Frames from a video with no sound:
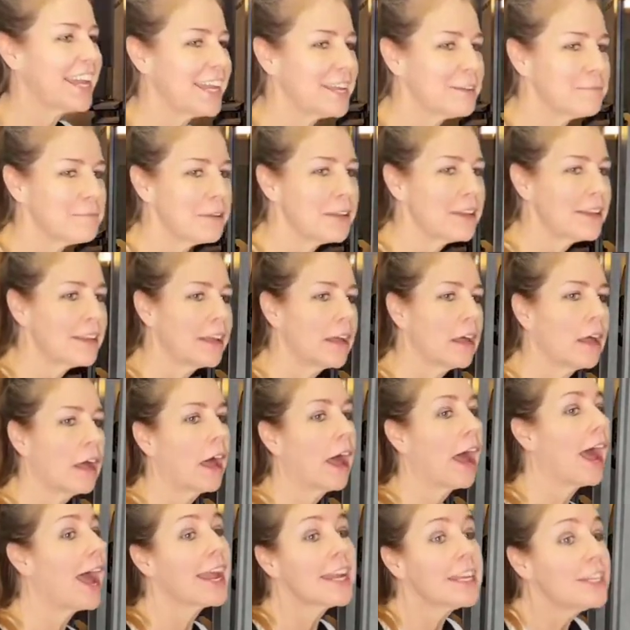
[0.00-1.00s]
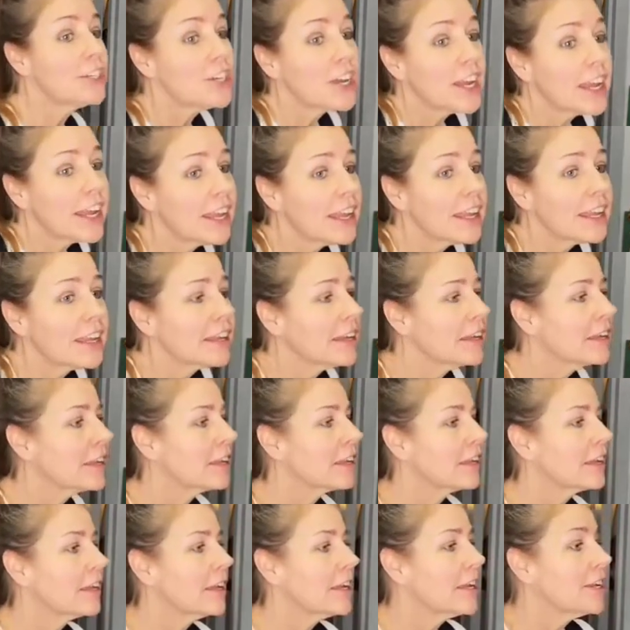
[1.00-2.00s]
Emma, hi Jake.
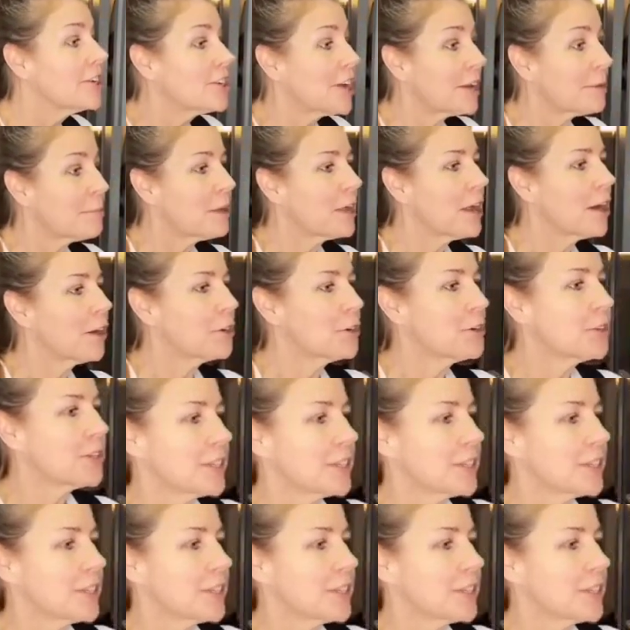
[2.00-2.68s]
Jamie, are you